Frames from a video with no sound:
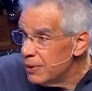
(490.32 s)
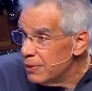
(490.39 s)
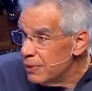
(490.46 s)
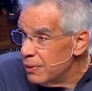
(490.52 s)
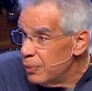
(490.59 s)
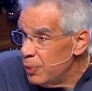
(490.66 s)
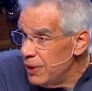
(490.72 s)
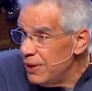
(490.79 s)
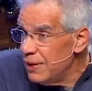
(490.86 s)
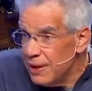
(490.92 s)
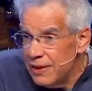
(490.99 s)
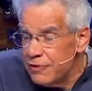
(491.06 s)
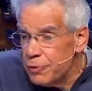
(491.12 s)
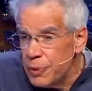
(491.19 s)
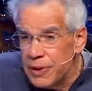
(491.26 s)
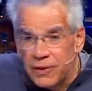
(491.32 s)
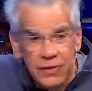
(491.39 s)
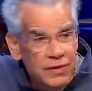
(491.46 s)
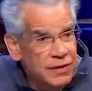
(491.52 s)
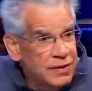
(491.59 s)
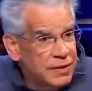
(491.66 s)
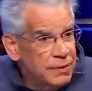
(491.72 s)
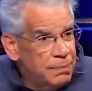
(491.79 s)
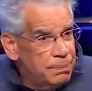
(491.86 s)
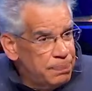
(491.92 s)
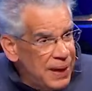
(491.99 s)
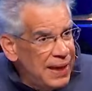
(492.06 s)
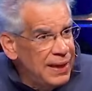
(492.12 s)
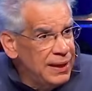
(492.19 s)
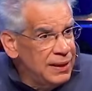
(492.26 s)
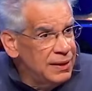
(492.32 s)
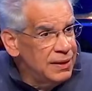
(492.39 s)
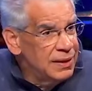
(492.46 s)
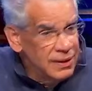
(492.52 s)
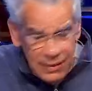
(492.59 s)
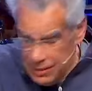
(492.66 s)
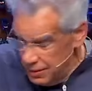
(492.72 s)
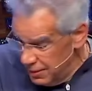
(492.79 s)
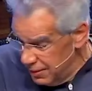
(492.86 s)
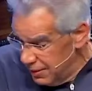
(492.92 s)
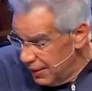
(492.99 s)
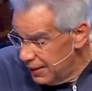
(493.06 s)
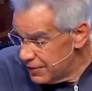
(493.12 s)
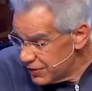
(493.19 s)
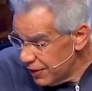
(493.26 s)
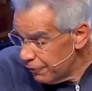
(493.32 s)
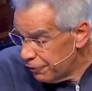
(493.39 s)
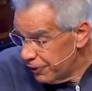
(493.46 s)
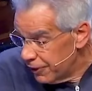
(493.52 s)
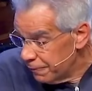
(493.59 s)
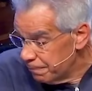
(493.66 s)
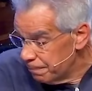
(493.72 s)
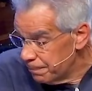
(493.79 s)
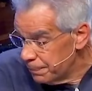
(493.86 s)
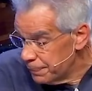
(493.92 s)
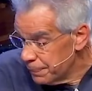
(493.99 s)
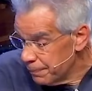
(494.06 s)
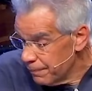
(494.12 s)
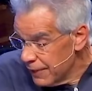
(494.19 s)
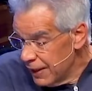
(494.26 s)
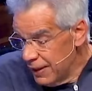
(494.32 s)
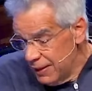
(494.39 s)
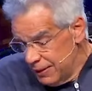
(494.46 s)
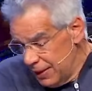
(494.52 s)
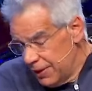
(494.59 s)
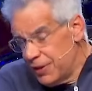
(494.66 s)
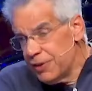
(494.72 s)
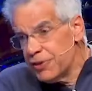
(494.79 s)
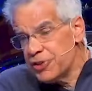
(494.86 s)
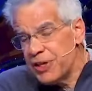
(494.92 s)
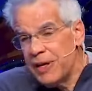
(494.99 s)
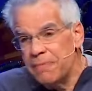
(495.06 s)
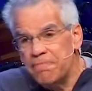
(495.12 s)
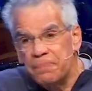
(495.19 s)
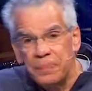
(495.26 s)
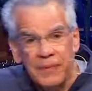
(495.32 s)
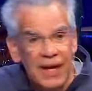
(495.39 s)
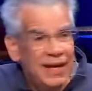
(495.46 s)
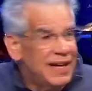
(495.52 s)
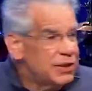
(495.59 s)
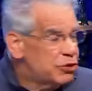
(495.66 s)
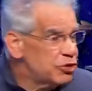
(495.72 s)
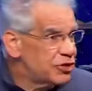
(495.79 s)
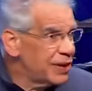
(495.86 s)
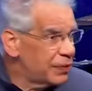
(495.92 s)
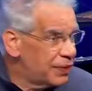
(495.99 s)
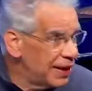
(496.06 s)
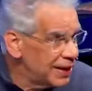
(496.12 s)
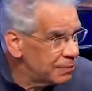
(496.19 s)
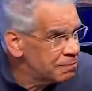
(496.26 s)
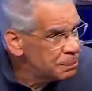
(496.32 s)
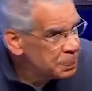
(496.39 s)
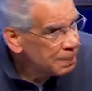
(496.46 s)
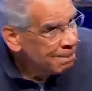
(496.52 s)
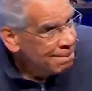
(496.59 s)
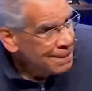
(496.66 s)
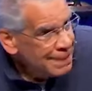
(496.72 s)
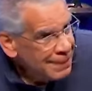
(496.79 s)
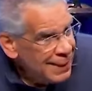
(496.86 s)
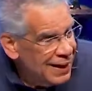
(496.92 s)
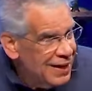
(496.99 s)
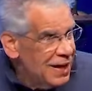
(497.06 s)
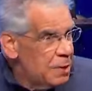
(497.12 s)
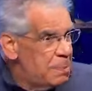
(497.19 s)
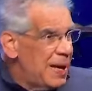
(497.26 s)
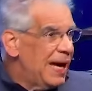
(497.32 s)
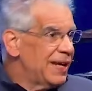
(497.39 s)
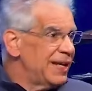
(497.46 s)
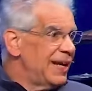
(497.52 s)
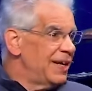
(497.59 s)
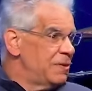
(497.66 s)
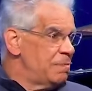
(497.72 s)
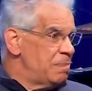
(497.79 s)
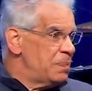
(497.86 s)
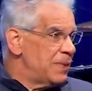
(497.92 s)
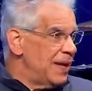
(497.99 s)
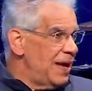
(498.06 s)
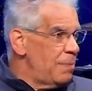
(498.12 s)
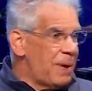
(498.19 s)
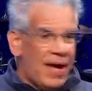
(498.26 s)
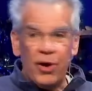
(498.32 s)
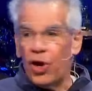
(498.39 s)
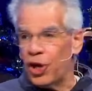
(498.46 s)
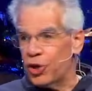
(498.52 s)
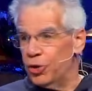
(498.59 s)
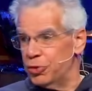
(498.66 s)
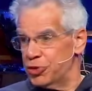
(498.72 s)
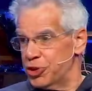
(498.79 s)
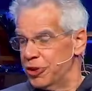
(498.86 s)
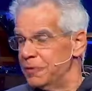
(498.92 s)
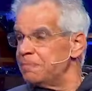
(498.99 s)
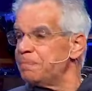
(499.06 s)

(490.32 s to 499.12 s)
We live with pain and suffering. Now, here's an interesting thing about our culture.